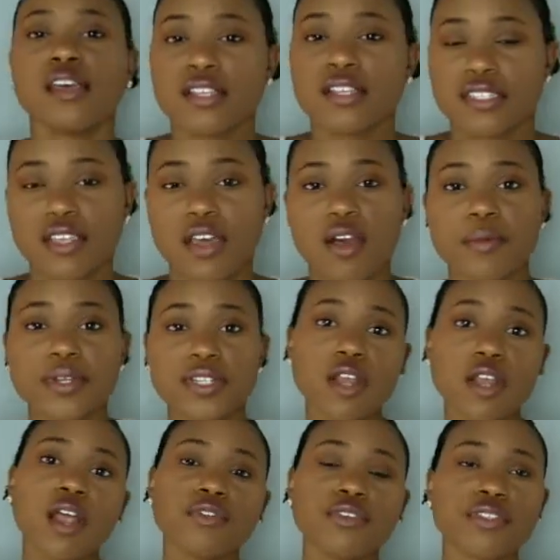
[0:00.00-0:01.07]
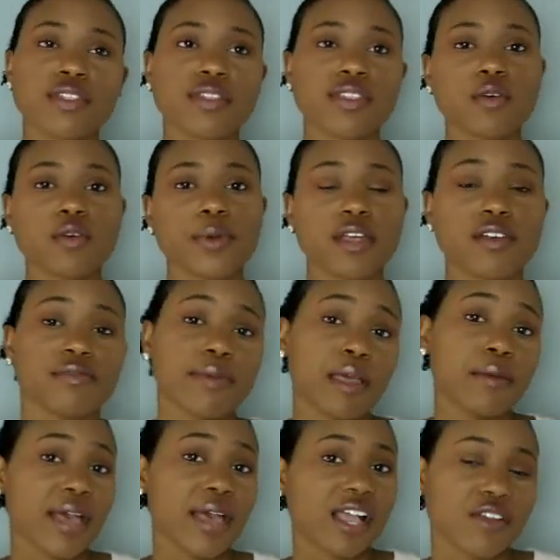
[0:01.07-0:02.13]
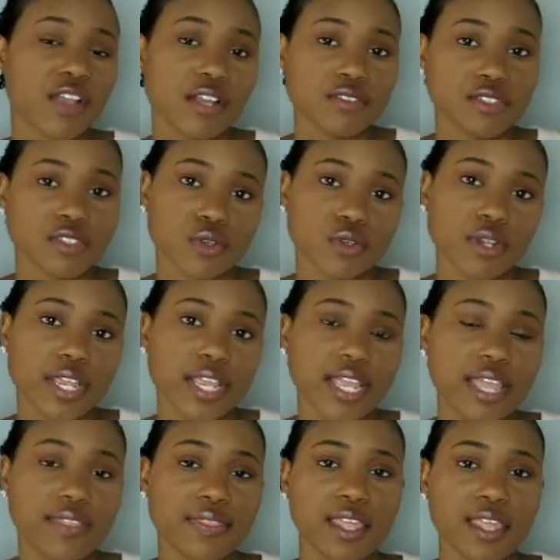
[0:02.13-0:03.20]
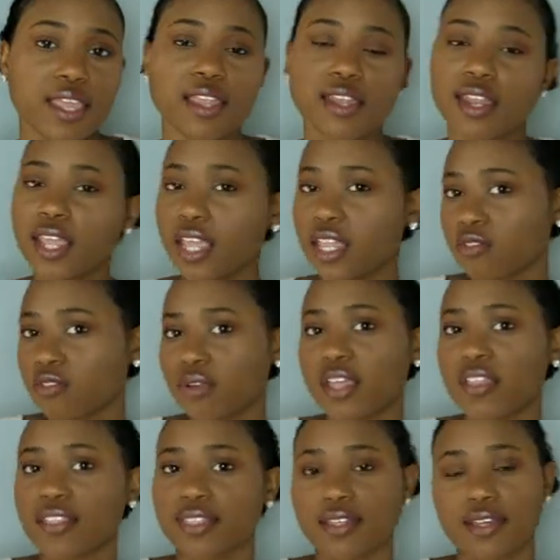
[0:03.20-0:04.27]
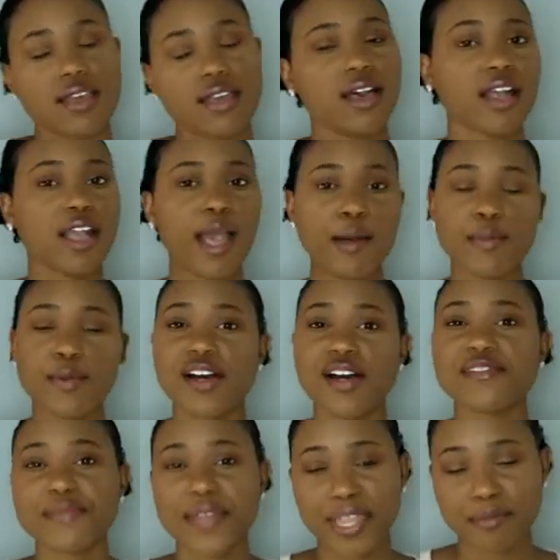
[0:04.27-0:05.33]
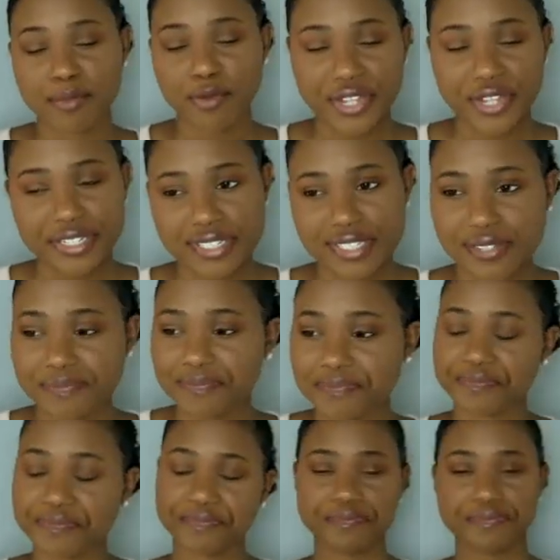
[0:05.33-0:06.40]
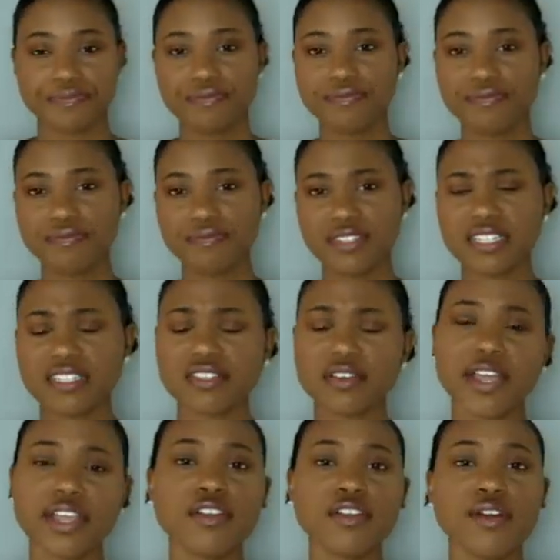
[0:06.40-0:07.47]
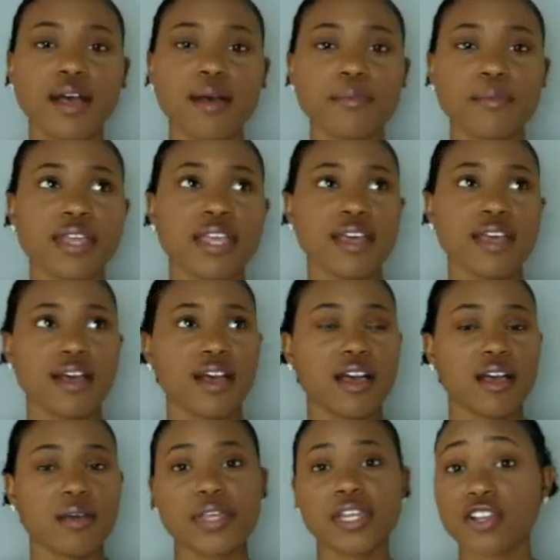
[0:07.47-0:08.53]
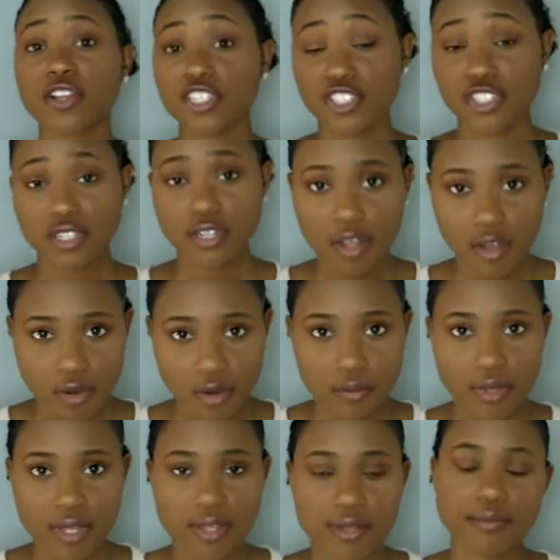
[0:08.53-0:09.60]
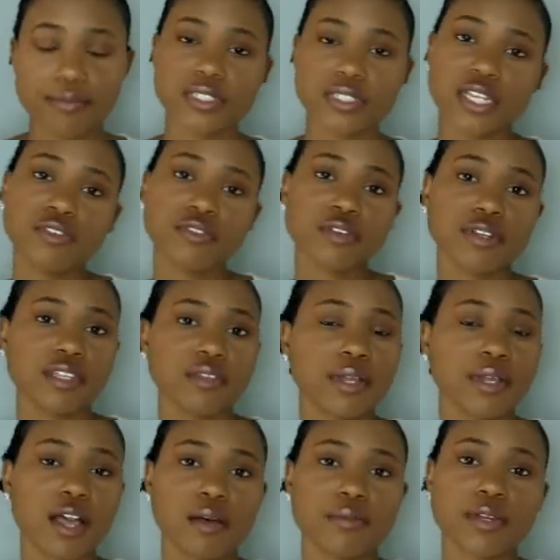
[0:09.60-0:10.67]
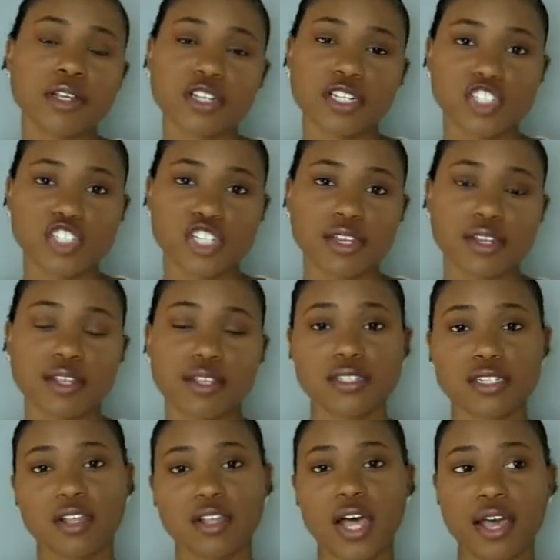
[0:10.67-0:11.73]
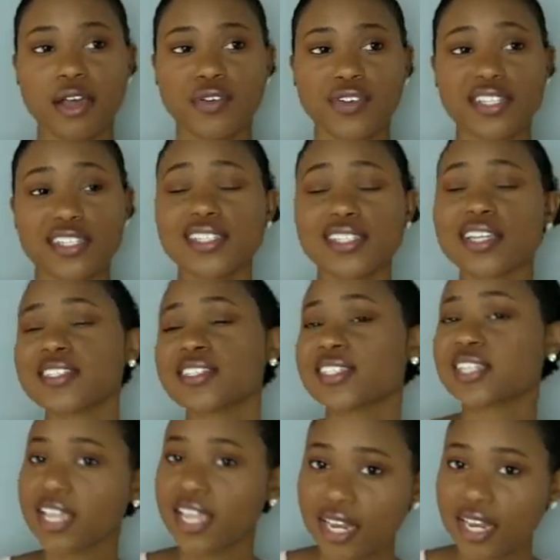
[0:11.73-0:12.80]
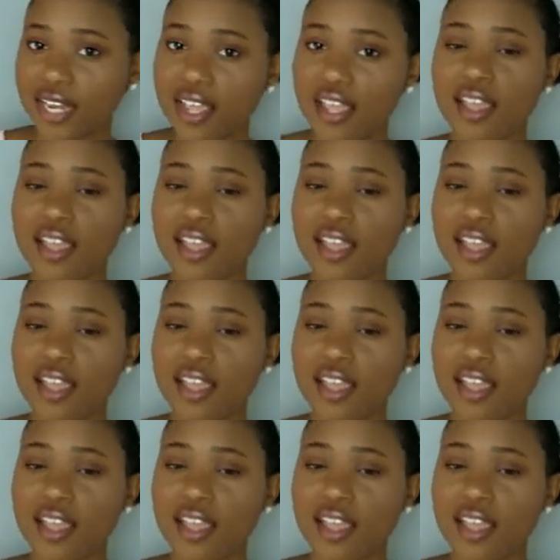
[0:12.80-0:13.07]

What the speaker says: So I'm going to start off with a little bit of my background story and then end with a couple of main points. So I grew up in a Christian home, but didn't really become a Christian until I was 16.